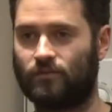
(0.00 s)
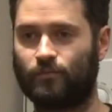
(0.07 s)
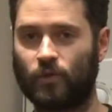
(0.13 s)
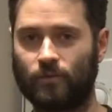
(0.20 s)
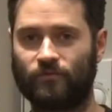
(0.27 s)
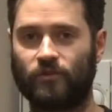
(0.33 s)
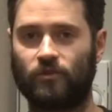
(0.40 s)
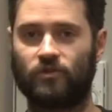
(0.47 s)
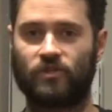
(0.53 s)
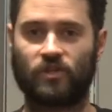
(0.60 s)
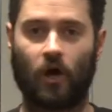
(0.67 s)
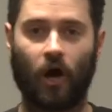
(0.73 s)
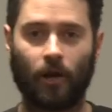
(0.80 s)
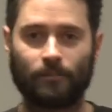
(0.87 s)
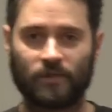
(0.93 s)
Bloom filter is
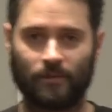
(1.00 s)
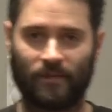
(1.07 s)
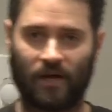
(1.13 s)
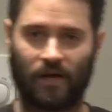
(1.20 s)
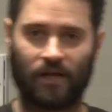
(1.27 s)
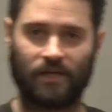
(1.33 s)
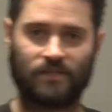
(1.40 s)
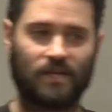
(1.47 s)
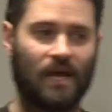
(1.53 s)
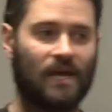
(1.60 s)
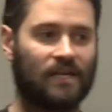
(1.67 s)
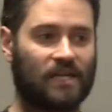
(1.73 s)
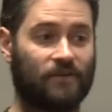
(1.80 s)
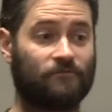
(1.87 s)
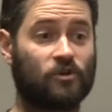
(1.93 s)
optimized
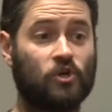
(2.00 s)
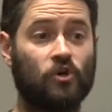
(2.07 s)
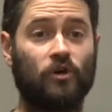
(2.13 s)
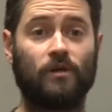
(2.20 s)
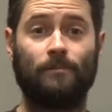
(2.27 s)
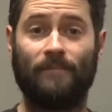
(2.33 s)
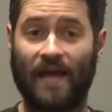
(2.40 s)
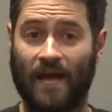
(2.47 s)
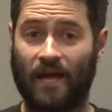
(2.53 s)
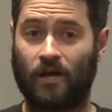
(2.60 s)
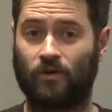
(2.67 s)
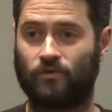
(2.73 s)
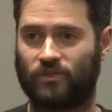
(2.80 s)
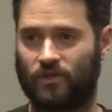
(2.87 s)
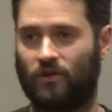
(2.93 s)
to have good
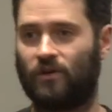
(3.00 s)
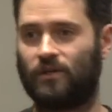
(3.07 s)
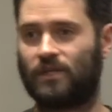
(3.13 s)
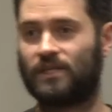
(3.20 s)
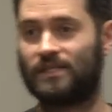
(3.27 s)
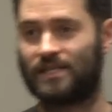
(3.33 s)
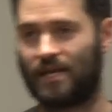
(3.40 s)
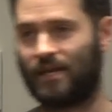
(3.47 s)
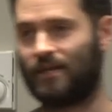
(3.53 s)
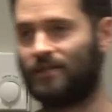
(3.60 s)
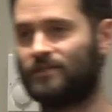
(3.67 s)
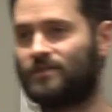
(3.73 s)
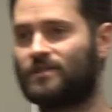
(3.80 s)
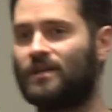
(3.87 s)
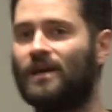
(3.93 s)
bounds on
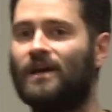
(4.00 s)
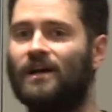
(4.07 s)
contains.